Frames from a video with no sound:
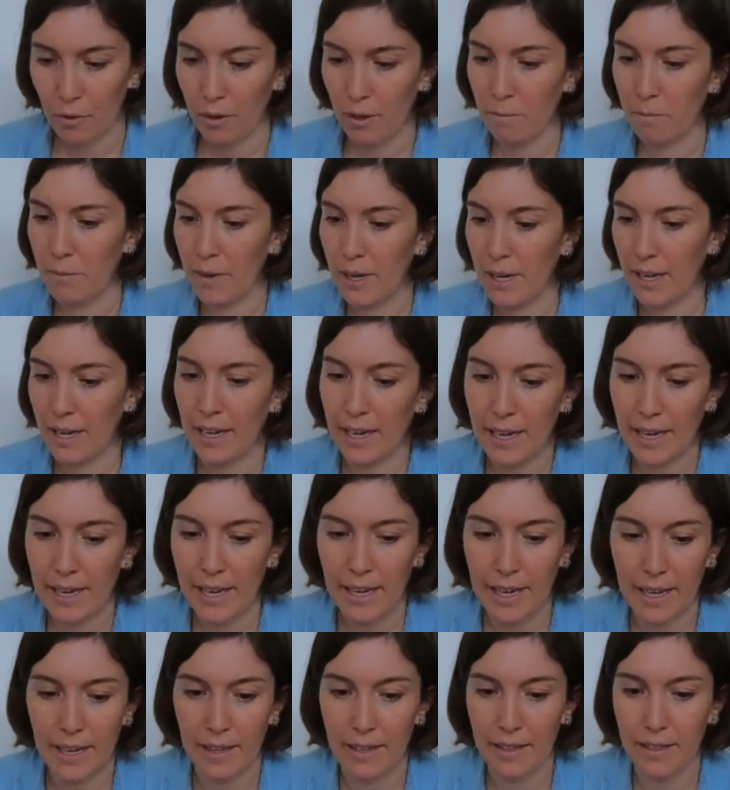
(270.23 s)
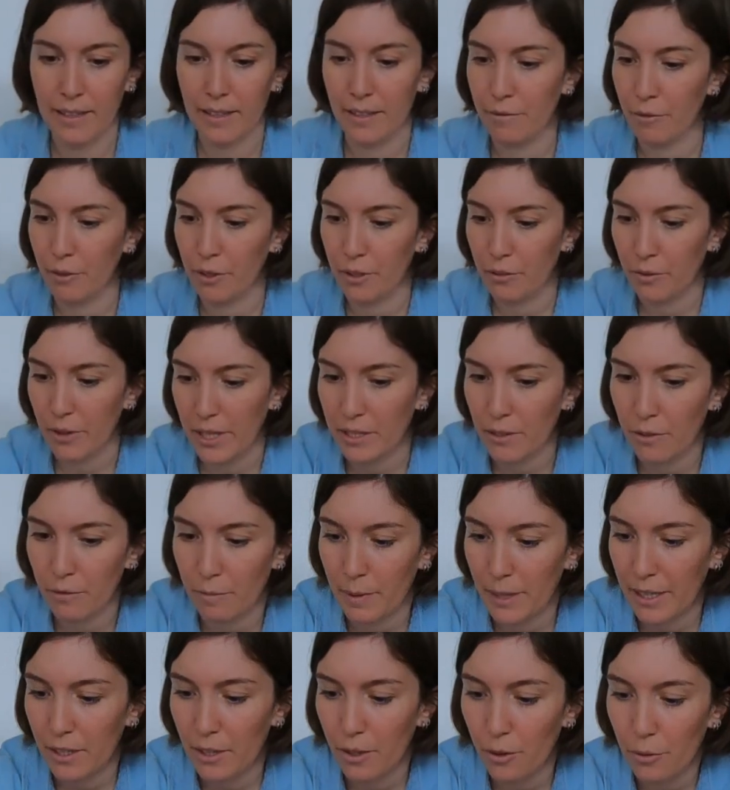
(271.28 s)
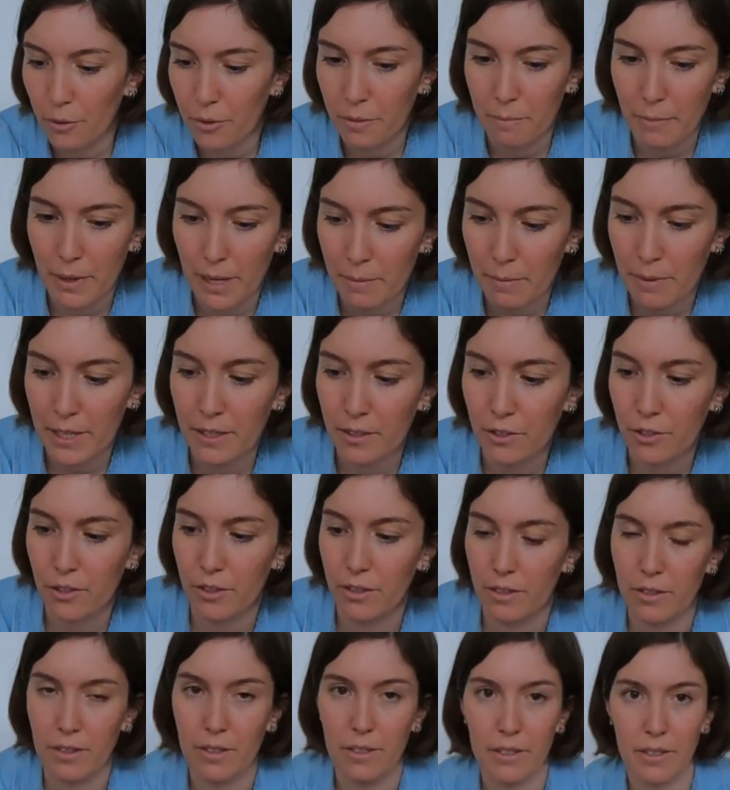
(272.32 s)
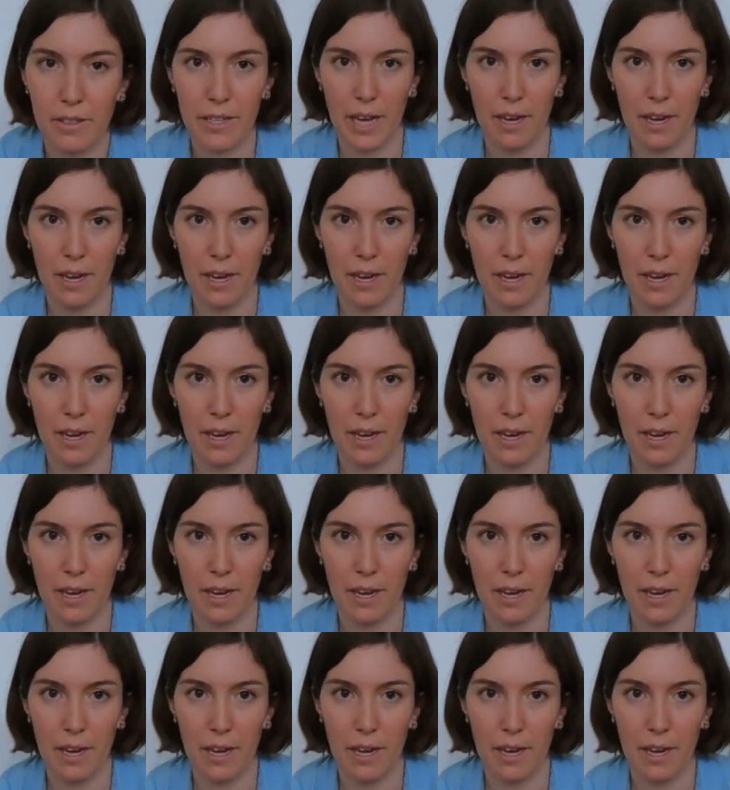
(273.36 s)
for the rest of my clothes, maybe just